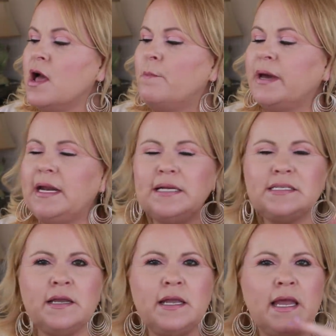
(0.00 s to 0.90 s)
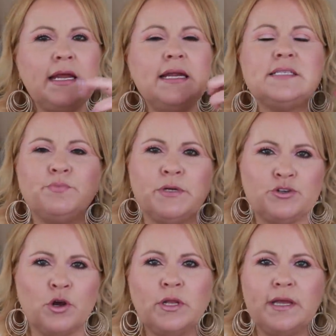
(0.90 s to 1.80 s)
But it is a, and it is a
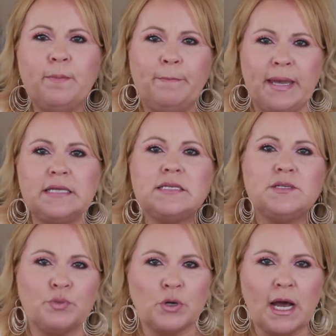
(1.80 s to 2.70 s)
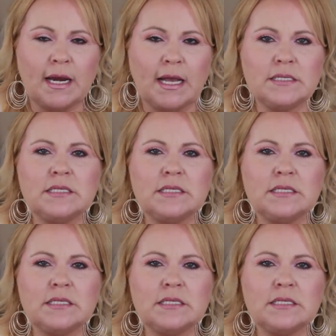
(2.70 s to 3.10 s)
petroleum-based product.